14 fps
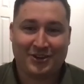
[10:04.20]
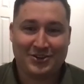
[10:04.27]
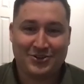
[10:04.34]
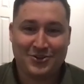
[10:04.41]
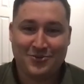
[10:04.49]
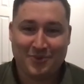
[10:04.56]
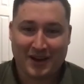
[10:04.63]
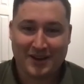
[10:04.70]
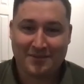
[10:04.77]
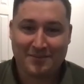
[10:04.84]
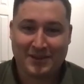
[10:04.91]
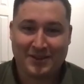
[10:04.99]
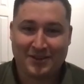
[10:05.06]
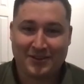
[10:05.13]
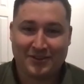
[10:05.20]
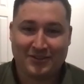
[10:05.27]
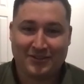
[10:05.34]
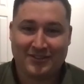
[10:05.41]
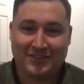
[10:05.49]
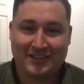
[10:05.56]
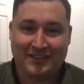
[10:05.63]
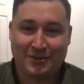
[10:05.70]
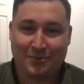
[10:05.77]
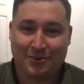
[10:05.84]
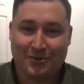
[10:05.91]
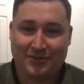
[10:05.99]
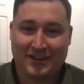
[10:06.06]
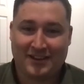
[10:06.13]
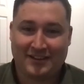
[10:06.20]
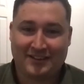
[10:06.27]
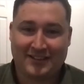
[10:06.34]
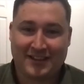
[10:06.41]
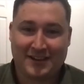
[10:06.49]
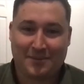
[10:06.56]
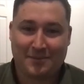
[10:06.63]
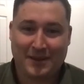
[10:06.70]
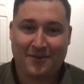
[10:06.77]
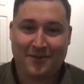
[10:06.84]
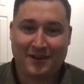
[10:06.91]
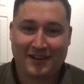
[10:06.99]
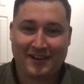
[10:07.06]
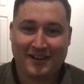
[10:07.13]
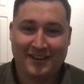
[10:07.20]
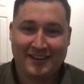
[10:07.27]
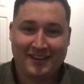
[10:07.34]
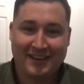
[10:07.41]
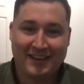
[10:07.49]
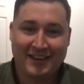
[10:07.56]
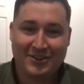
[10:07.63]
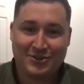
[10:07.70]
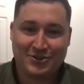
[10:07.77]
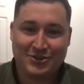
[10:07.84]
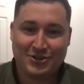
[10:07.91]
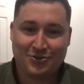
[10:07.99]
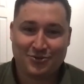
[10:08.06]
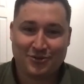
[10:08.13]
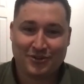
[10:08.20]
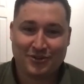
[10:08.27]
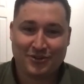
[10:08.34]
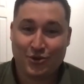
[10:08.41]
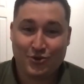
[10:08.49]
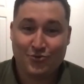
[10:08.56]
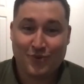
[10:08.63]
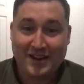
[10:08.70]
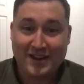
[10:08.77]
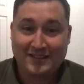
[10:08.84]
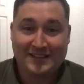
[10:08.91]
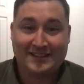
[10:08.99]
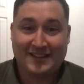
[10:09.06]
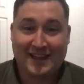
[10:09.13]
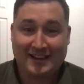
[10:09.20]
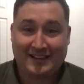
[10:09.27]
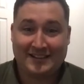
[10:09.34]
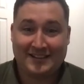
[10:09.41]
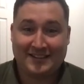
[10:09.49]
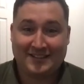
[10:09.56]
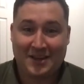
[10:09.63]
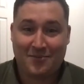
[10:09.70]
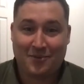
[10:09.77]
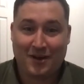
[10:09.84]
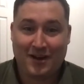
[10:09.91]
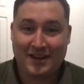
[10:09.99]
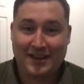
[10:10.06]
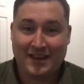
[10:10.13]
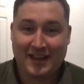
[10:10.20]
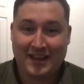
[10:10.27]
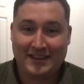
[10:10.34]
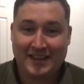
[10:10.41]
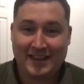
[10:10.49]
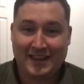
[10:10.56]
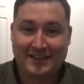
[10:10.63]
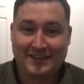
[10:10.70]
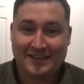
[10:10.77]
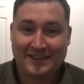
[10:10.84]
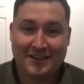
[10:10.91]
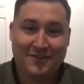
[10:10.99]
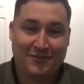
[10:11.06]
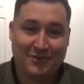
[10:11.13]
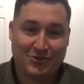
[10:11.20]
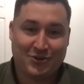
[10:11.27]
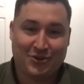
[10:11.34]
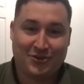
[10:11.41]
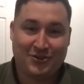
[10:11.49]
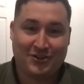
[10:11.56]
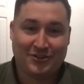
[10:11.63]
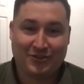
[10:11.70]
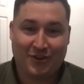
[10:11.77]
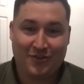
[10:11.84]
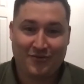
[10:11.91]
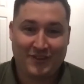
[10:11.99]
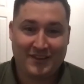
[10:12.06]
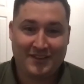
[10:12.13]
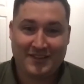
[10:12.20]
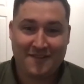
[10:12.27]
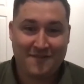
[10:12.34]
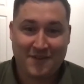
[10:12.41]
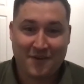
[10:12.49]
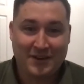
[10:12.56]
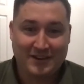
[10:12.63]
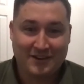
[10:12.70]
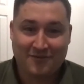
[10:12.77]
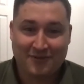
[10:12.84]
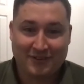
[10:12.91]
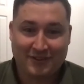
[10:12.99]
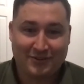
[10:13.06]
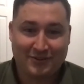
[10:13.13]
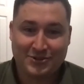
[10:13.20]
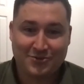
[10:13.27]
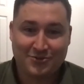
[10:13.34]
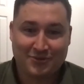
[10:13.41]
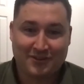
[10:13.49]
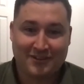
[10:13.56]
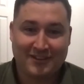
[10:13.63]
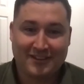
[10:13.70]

new way, because these little personalities start appearing in your children who you raise exactly the same way. And yet for Jonathan and Sophie, they're very different little children.